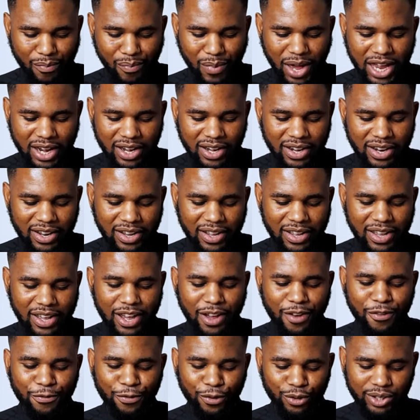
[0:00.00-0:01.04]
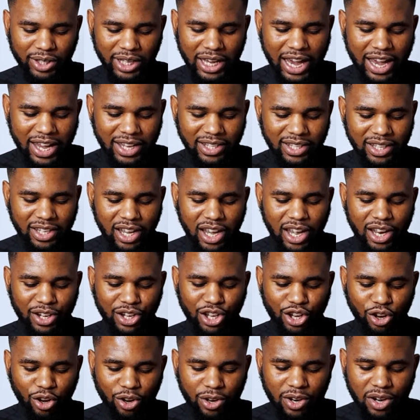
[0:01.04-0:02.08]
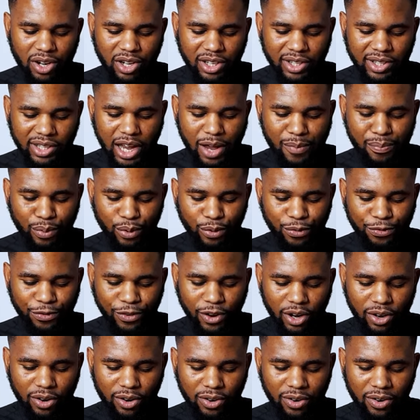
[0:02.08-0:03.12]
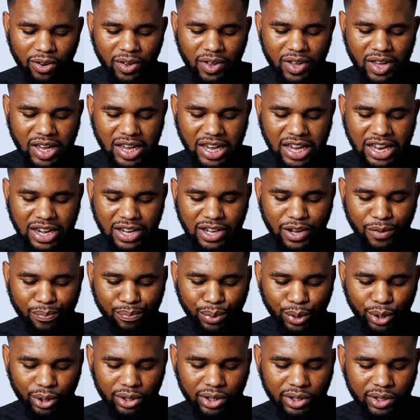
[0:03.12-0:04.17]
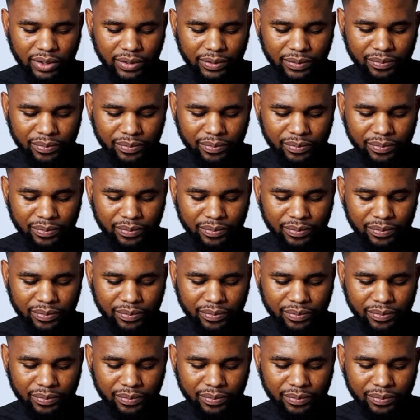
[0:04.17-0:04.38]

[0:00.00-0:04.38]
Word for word: Amen. Verse 8 The other disciple follow in the boat.